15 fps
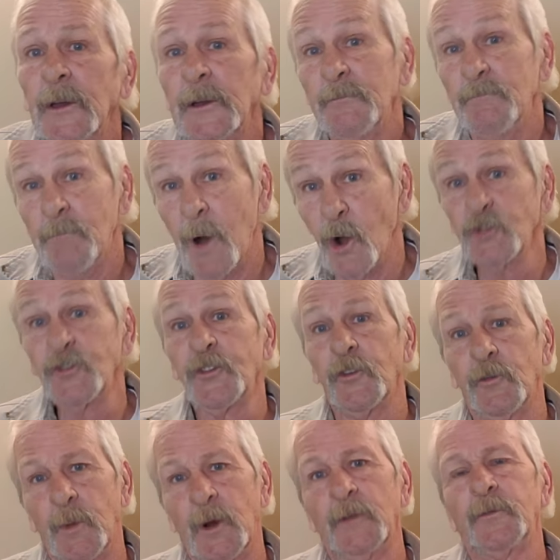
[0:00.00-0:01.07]
most
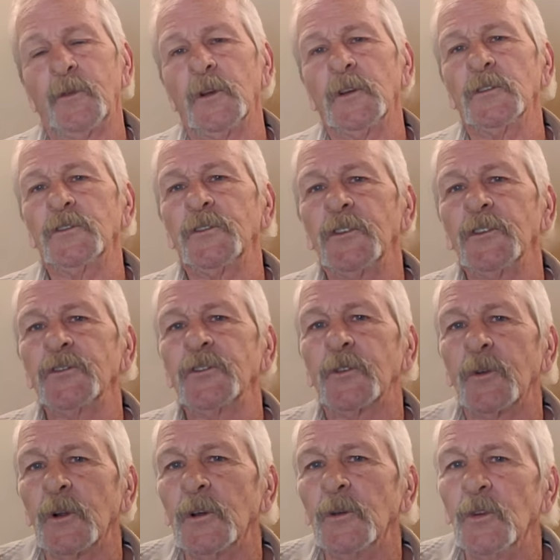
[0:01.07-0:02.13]
of my friends
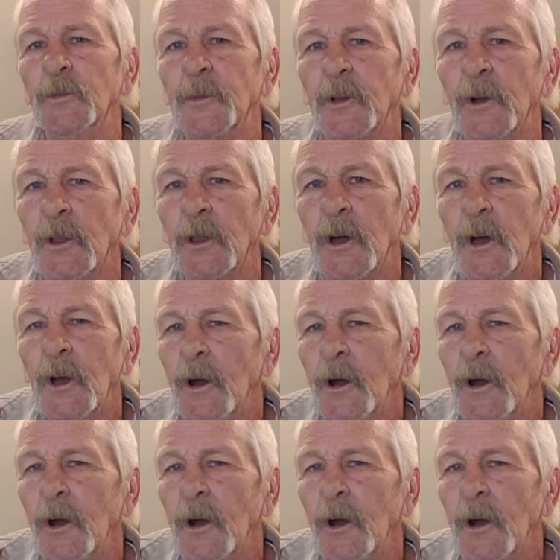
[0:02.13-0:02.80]
disagree with me on,